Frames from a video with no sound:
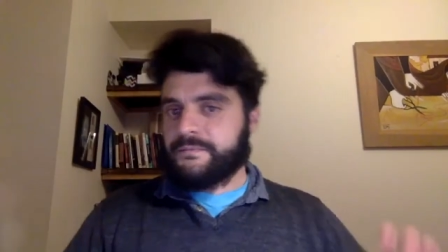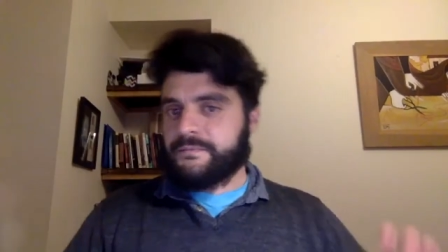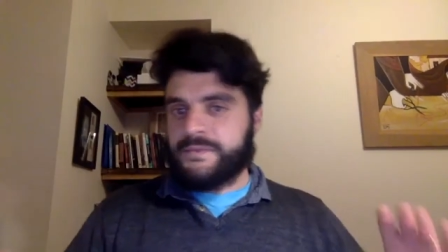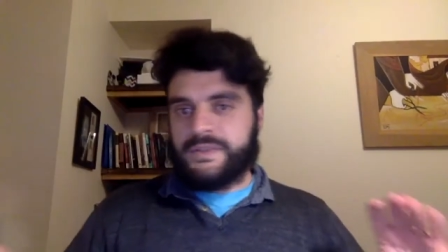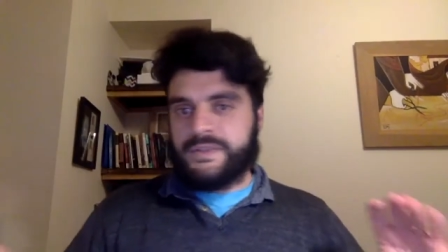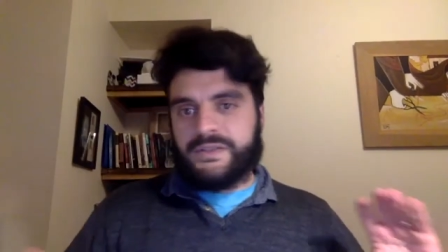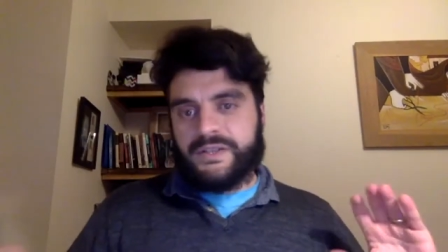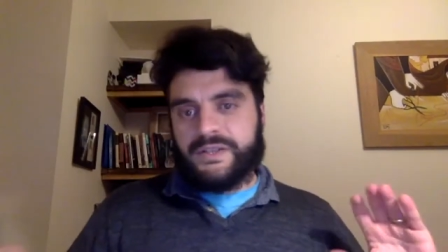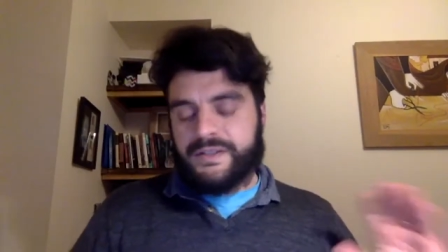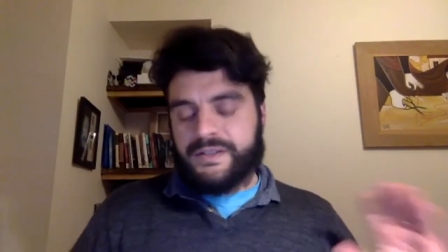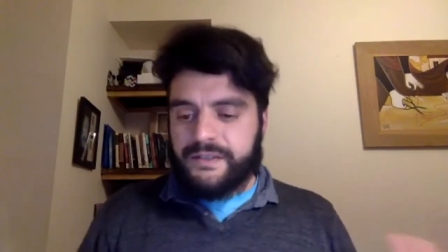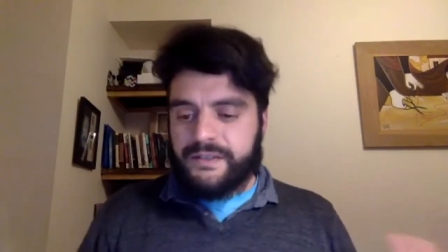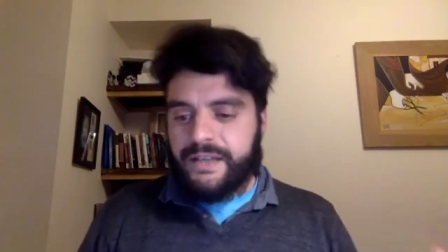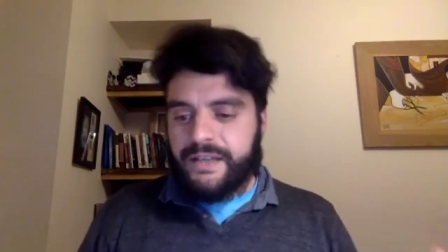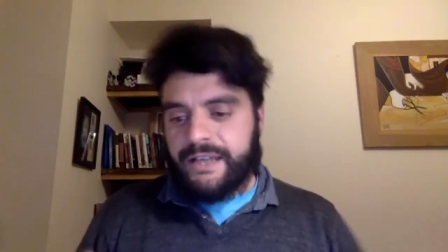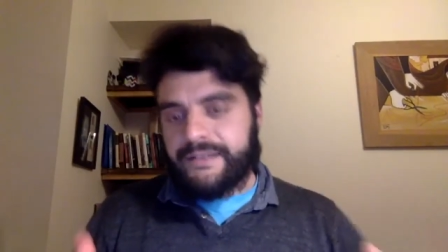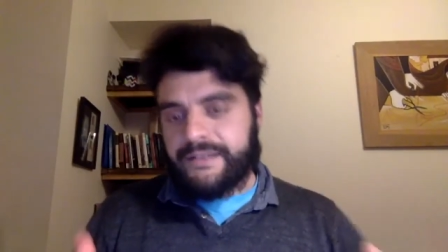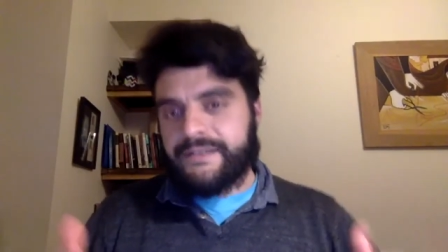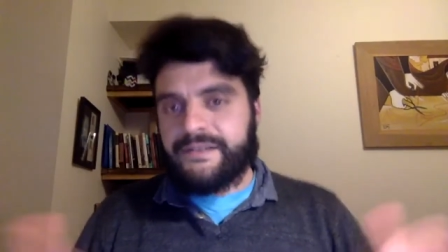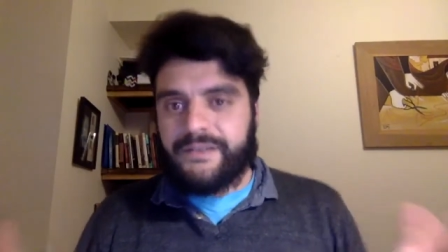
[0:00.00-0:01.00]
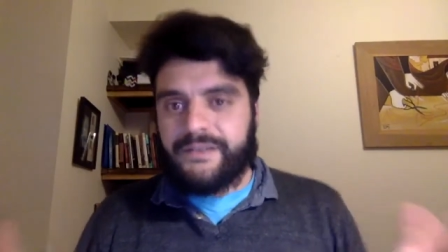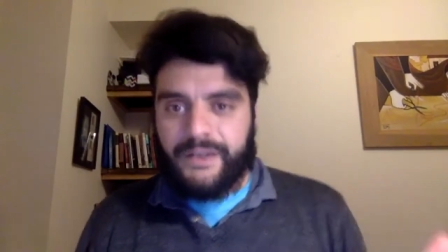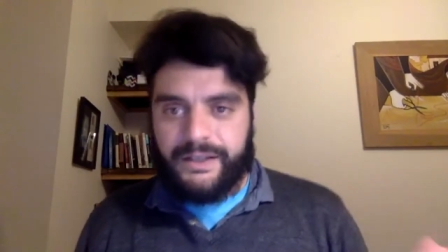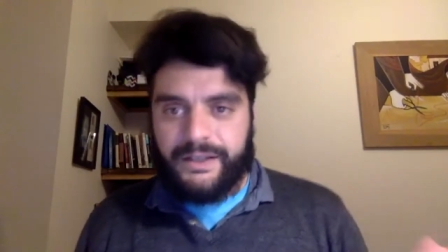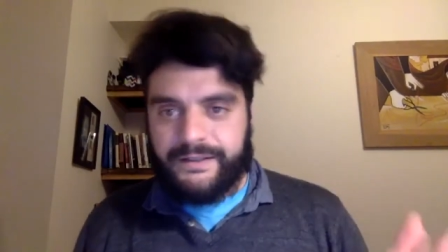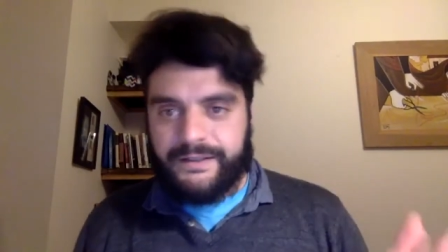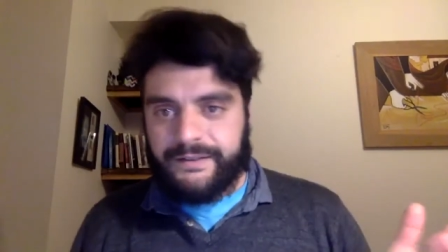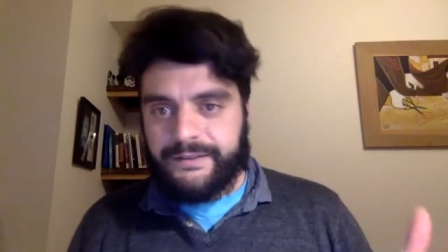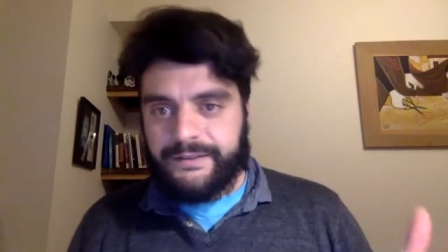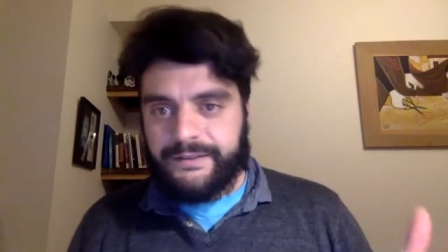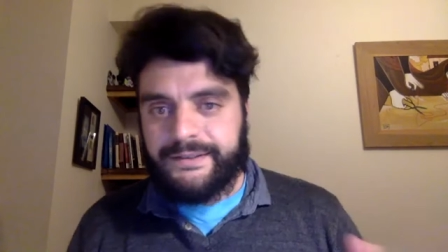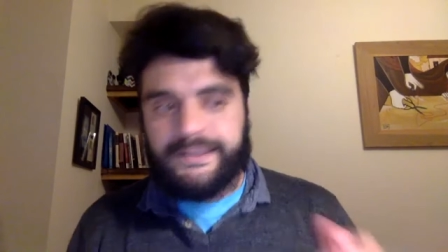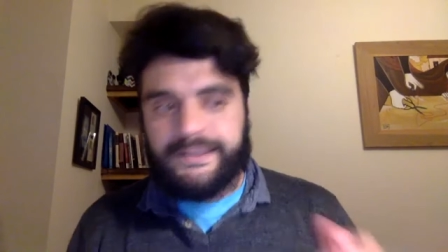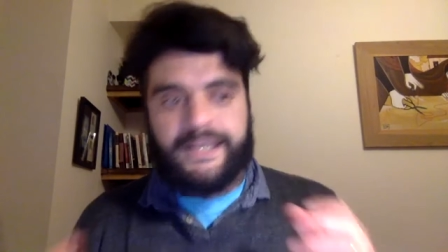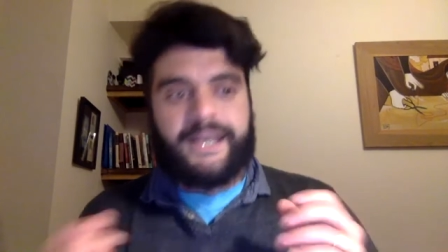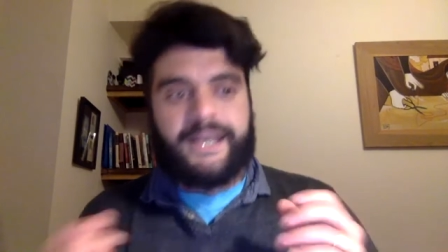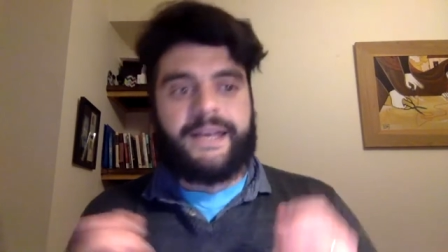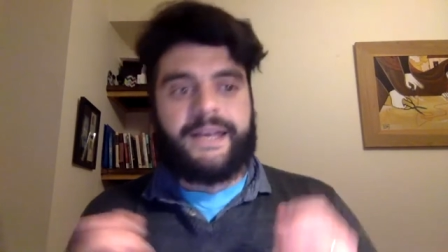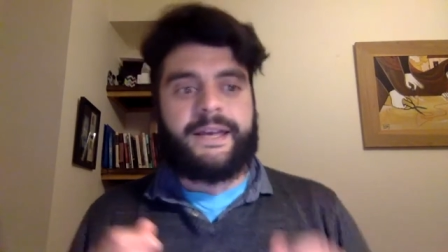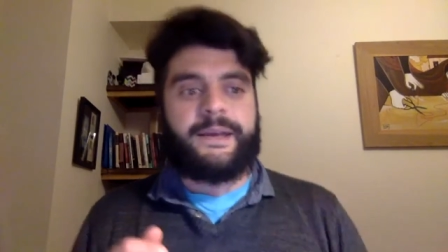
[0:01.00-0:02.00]
Just to get started,
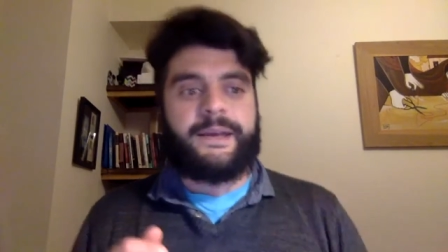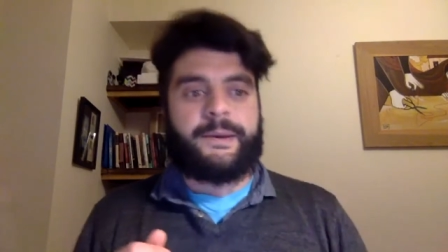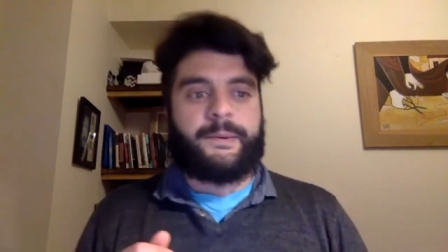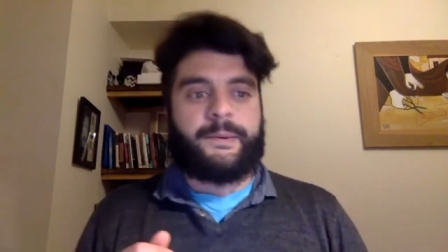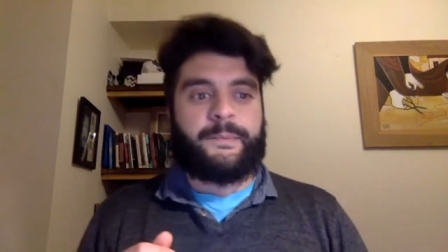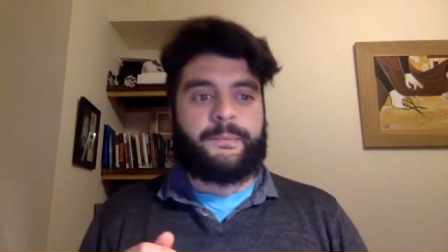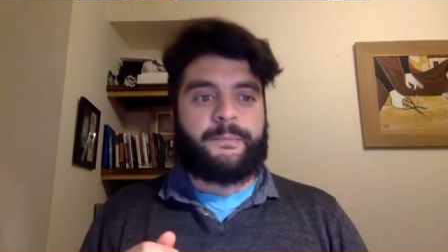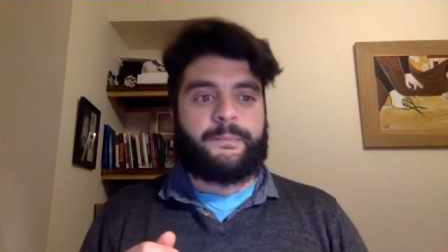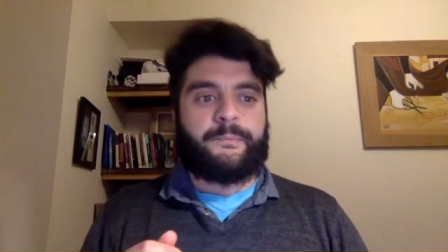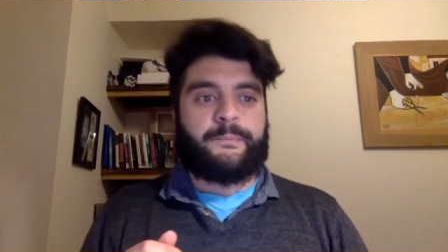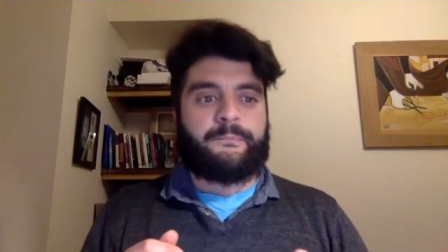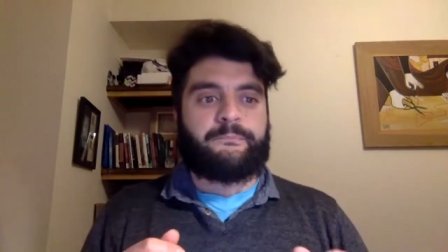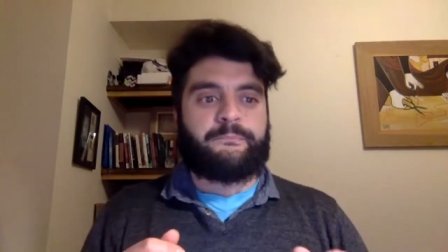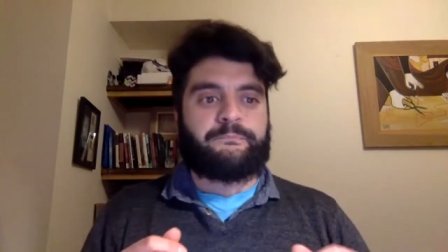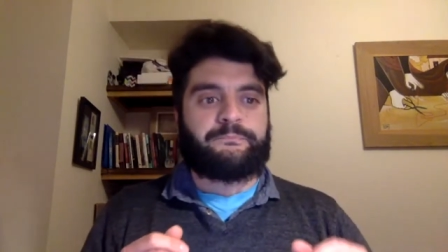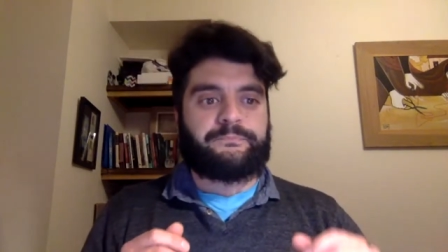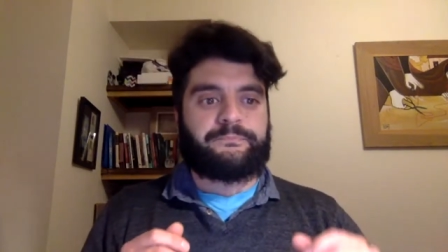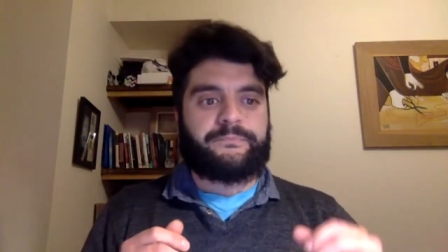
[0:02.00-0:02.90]
um,